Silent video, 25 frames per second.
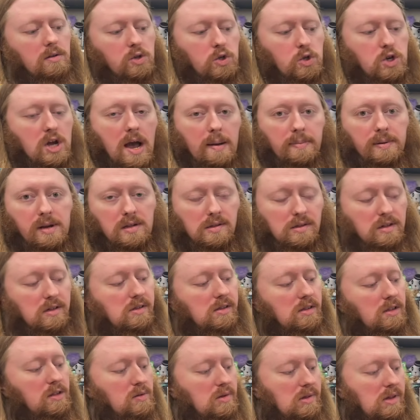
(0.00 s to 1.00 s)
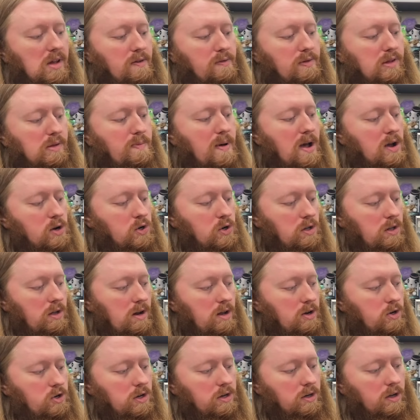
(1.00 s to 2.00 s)
Japanese exclusive special
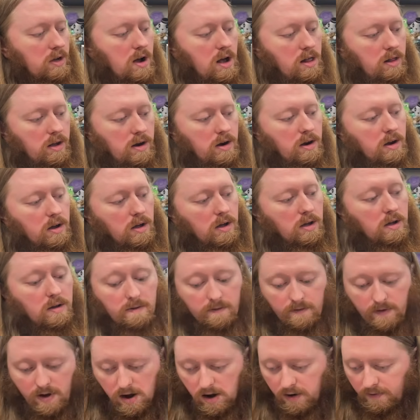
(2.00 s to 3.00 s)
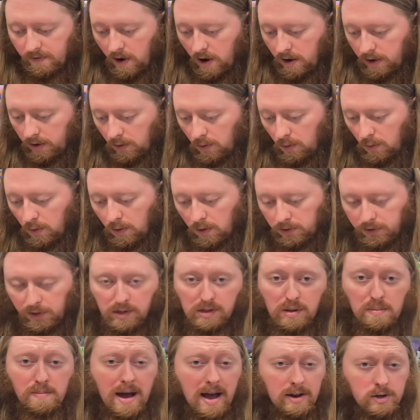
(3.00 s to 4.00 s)
edition color. Very, very cool.
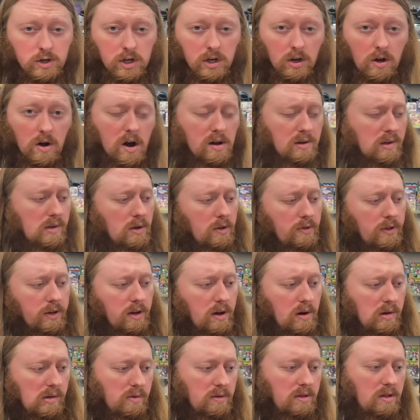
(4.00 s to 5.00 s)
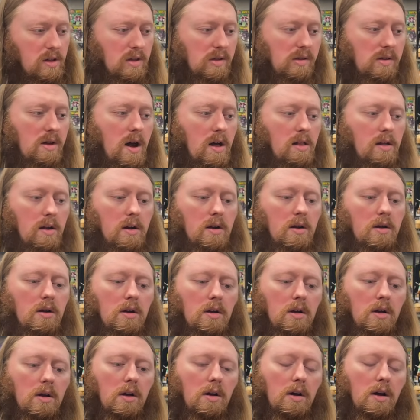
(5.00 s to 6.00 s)
There's a matching console that goes with this color.
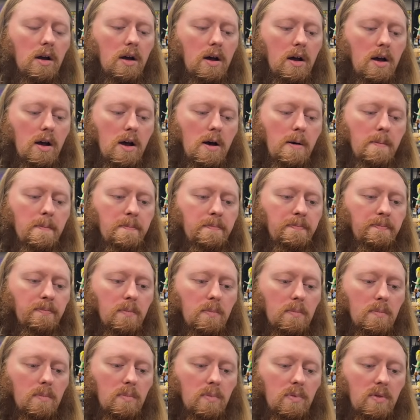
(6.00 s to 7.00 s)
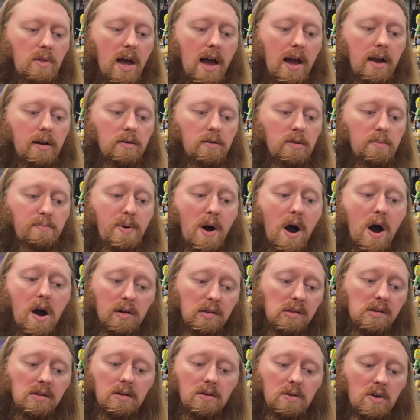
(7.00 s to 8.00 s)
Um, that
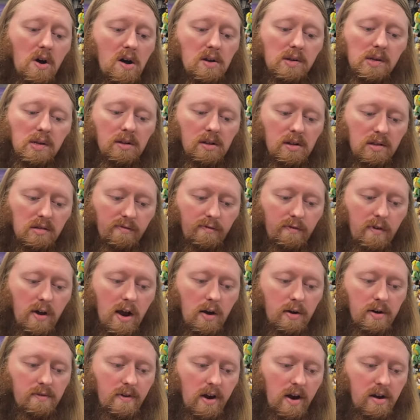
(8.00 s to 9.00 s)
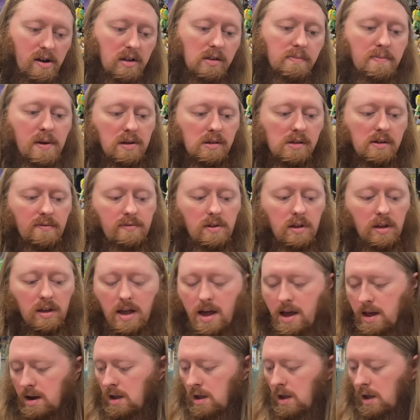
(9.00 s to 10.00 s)
boxed console is very, very expensive to
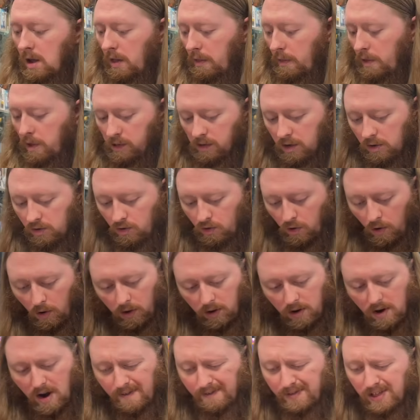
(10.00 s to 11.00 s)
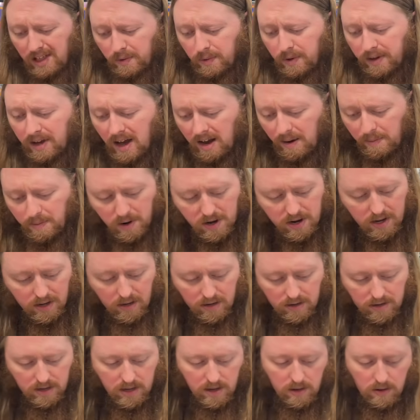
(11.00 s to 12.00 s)
get. This controller, I feel like we got a pretty
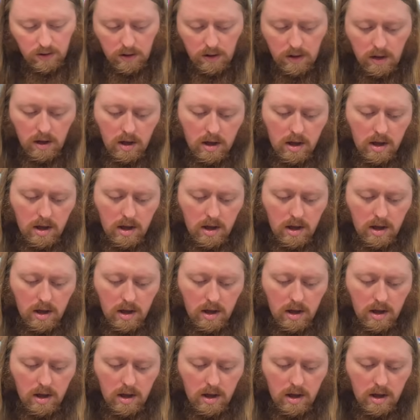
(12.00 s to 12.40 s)
good deal